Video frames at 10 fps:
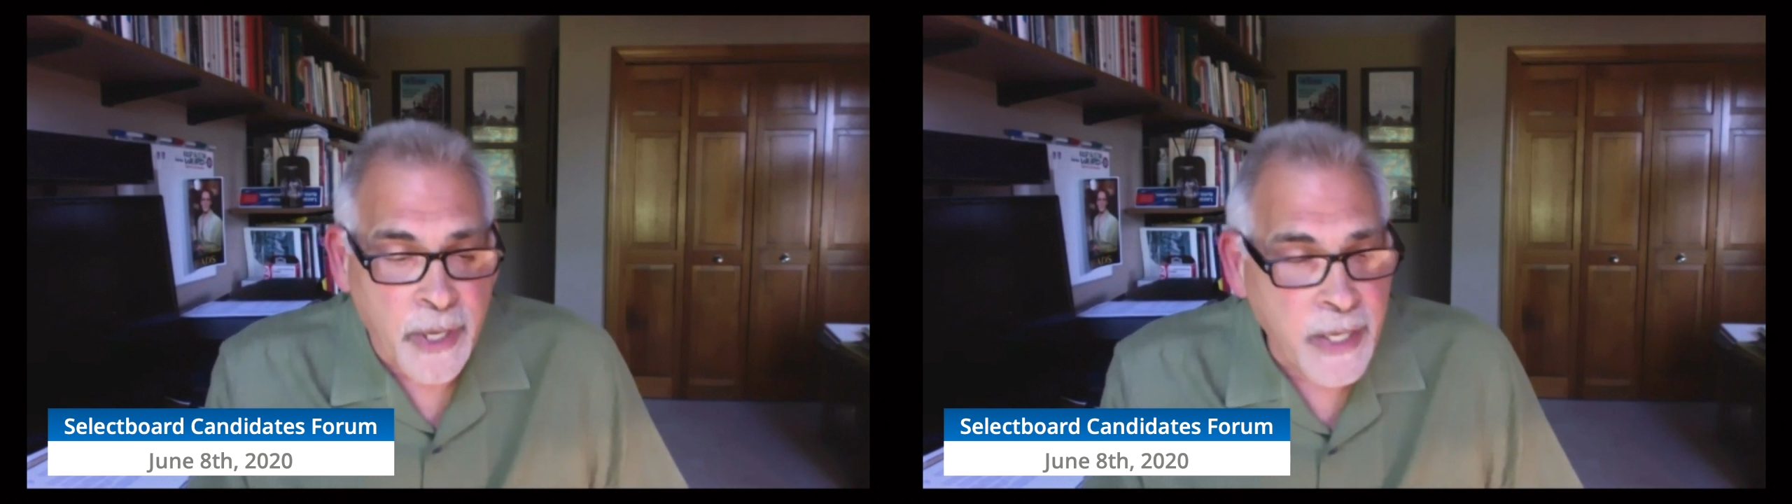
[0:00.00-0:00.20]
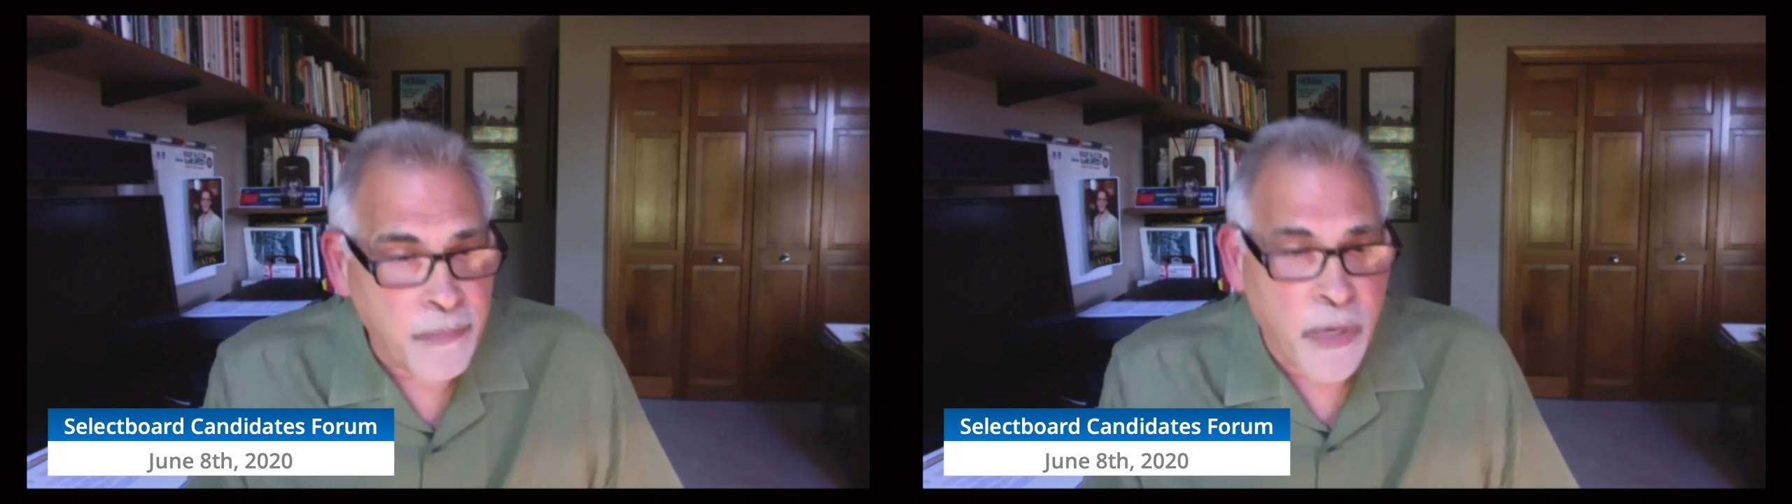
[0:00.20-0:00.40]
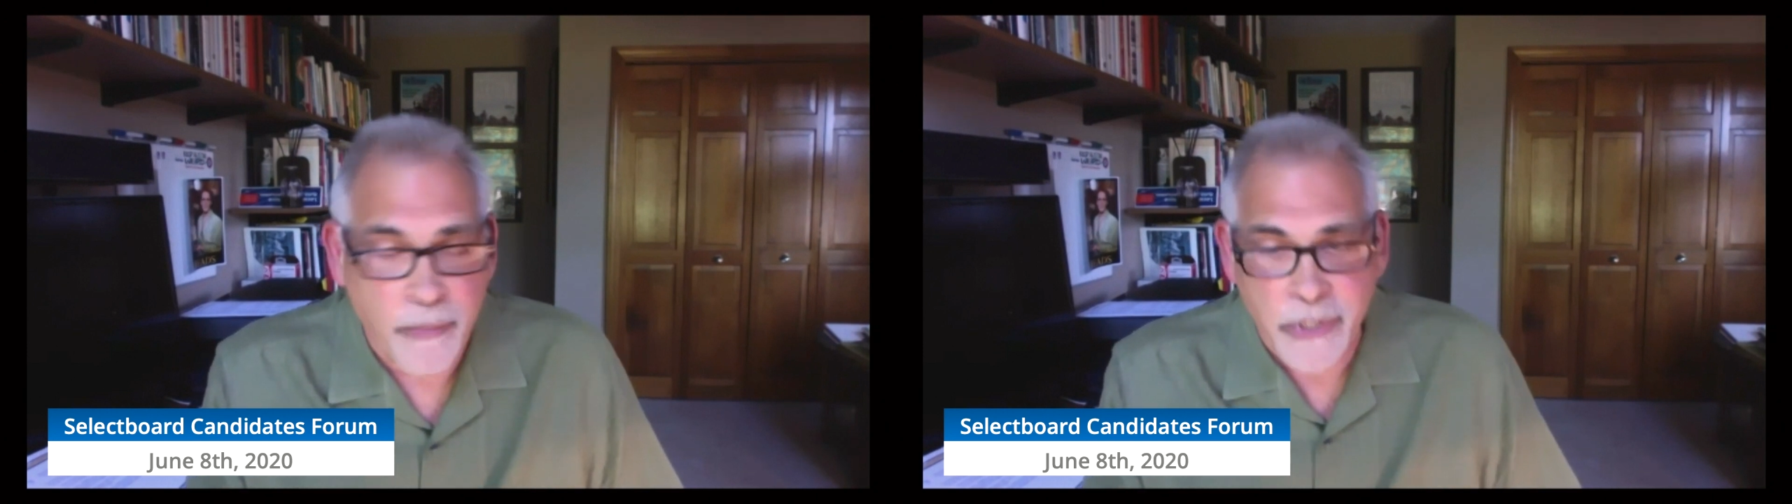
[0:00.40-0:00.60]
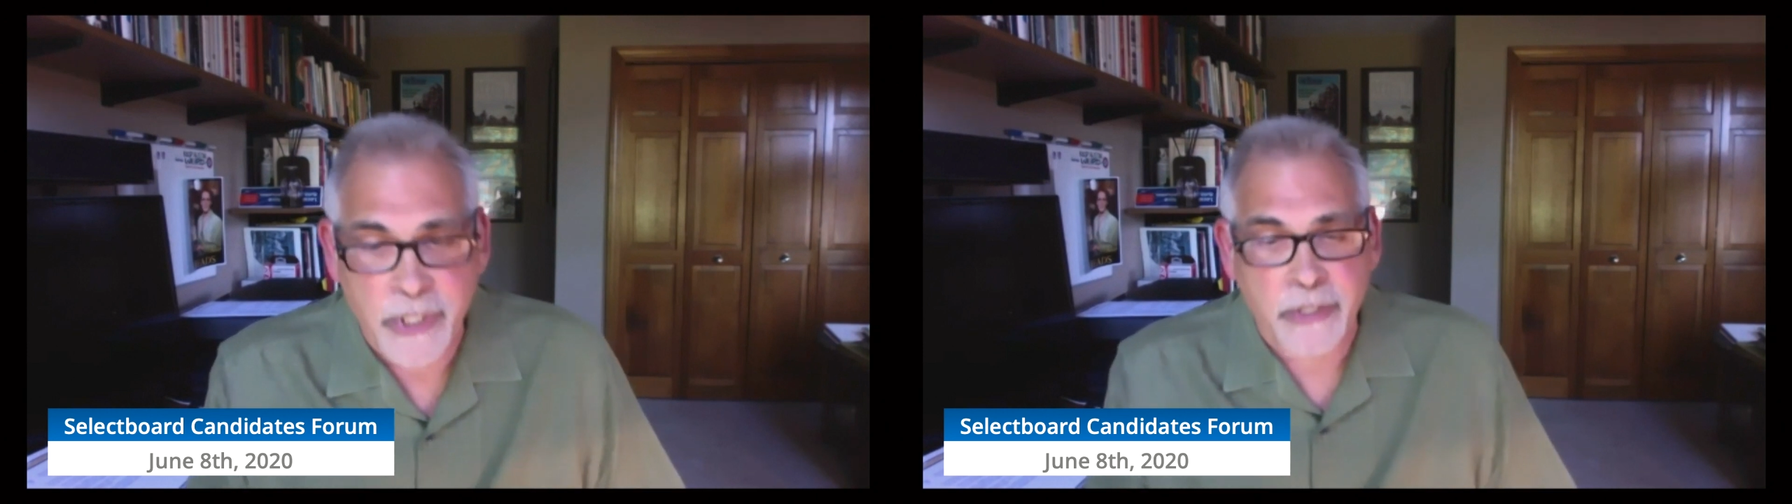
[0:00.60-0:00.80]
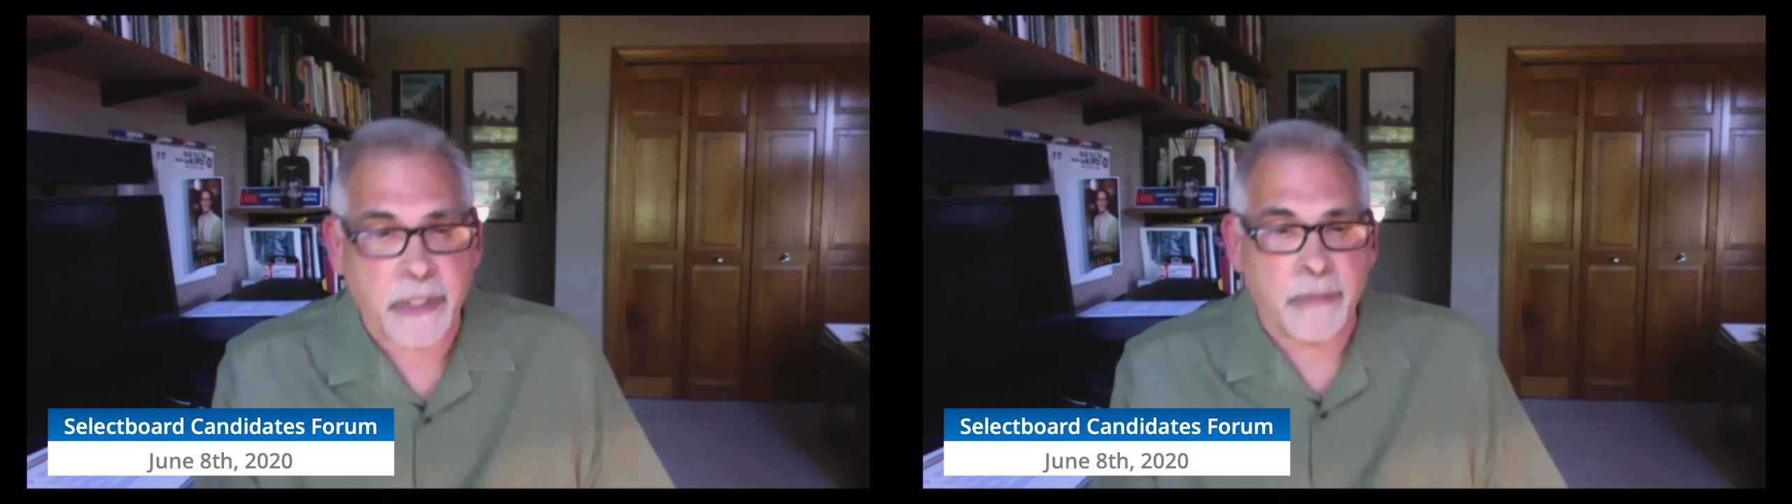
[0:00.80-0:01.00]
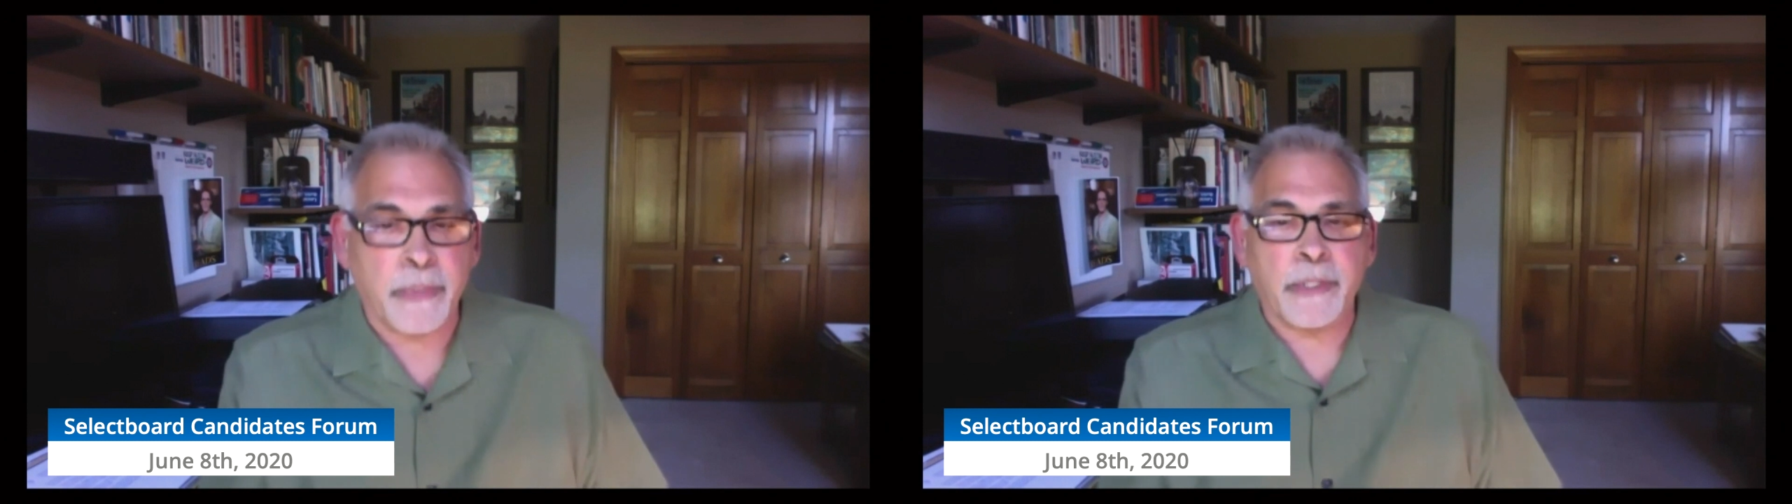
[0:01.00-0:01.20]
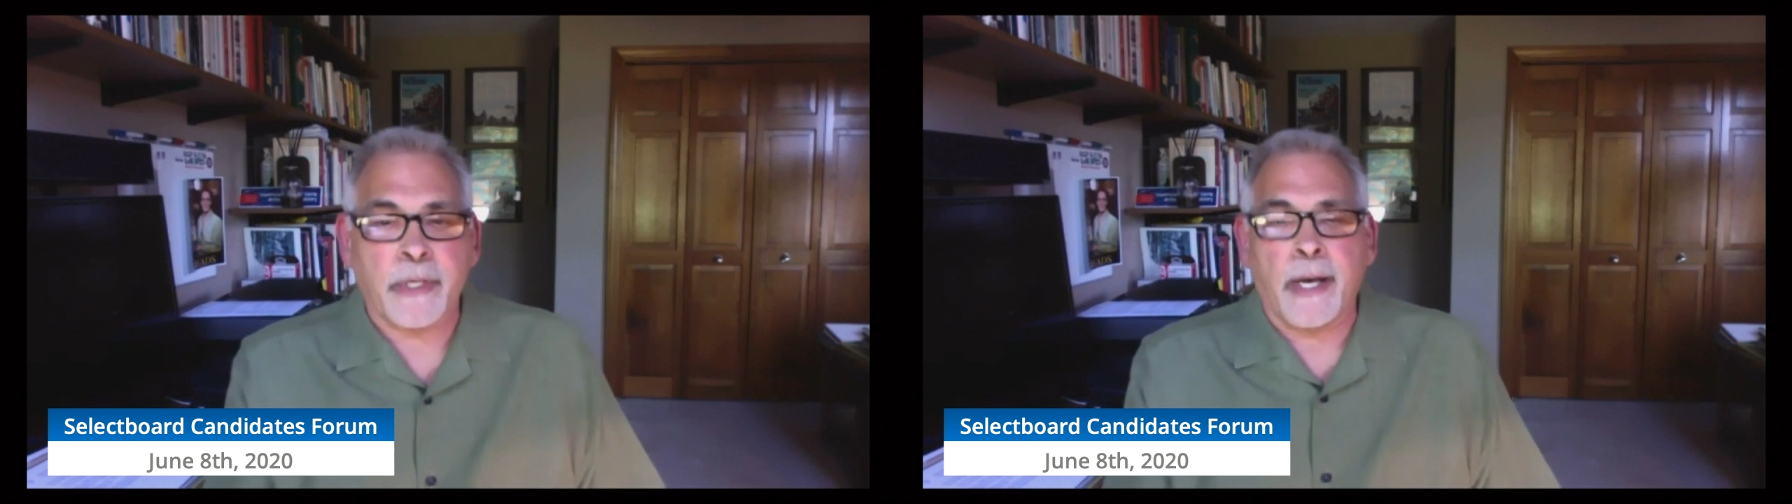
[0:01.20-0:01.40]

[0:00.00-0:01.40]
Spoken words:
heat pump systems.